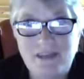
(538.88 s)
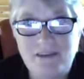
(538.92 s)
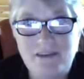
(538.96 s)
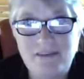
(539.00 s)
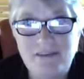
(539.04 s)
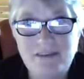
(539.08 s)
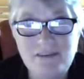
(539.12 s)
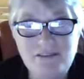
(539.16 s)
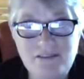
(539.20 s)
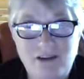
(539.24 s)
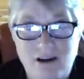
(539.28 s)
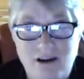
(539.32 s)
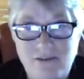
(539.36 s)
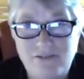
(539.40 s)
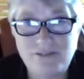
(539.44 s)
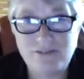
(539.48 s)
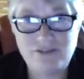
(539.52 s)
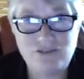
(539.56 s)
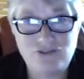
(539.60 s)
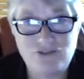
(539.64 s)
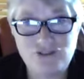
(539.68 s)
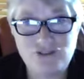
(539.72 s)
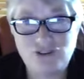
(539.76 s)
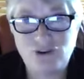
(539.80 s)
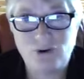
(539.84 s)
and these
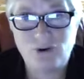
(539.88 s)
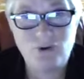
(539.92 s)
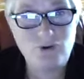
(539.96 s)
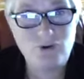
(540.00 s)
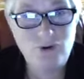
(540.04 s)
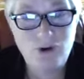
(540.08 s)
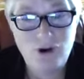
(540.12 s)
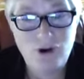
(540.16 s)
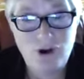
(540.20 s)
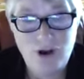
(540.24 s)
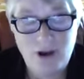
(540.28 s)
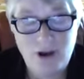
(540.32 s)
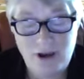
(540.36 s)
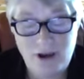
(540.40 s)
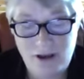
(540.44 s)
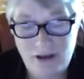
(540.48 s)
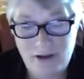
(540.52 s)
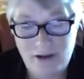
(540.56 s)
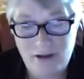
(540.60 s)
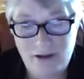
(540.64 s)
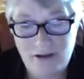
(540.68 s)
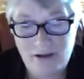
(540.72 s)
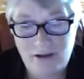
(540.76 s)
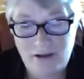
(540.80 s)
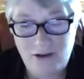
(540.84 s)
officers go
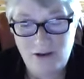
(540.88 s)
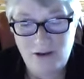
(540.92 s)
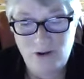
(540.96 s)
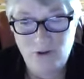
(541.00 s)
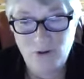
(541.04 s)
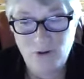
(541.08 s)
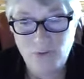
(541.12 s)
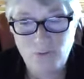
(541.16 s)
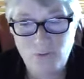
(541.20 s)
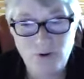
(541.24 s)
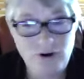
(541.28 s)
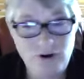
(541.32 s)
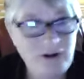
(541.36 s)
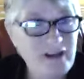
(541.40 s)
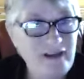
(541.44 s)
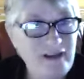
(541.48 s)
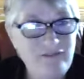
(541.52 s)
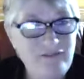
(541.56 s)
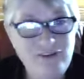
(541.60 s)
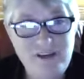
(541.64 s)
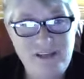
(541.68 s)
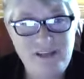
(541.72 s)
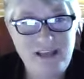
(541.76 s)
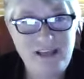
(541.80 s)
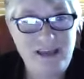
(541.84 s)
go to work
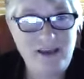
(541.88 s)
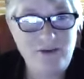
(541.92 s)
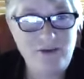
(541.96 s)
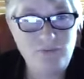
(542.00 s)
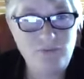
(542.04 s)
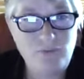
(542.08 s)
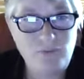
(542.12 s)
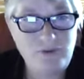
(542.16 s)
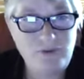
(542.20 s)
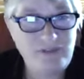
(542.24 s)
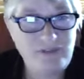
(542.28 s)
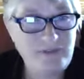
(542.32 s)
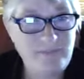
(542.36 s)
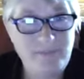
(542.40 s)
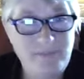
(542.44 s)
every day with the